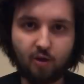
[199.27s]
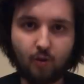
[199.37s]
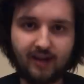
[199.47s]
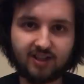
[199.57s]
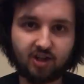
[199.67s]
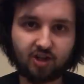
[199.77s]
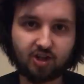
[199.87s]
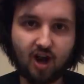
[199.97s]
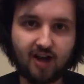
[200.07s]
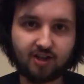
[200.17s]
The western
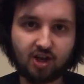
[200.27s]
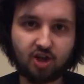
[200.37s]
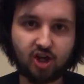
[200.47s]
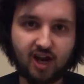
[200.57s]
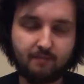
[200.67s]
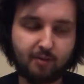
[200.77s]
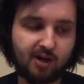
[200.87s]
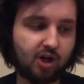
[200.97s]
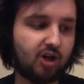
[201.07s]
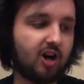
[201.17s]
sausage and
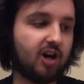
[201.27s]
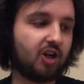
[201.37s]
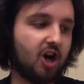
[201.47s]
burger are